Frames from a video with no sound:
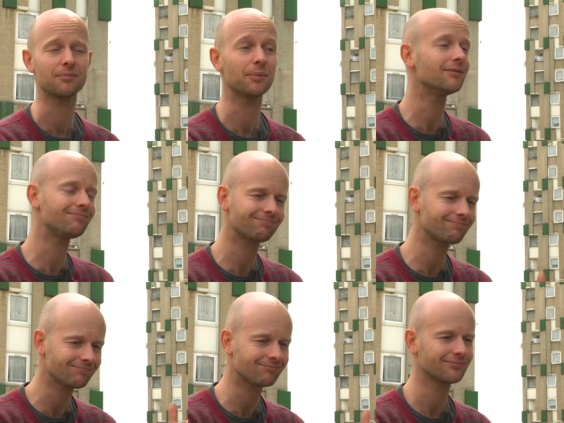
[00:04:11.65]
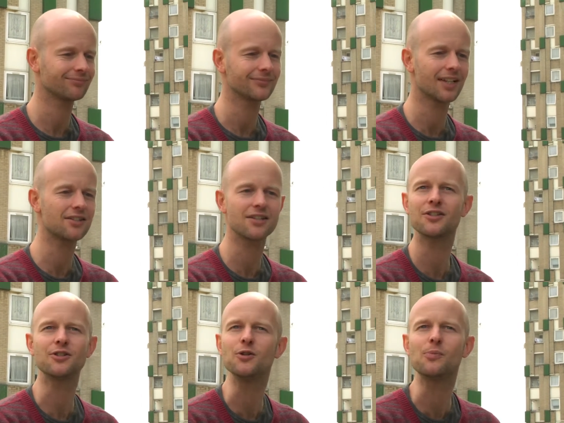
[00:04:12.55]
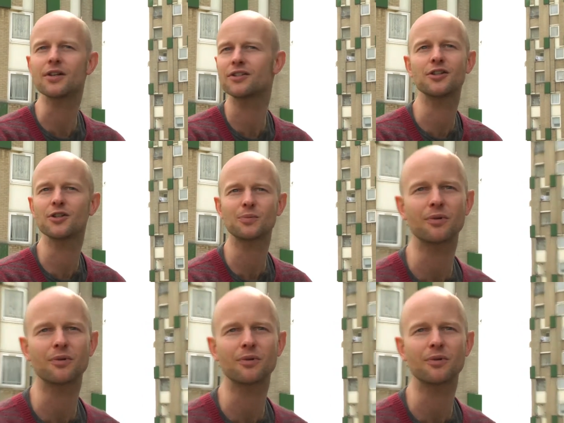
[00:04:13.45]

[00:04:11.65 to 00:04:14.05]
But it's this duplicitous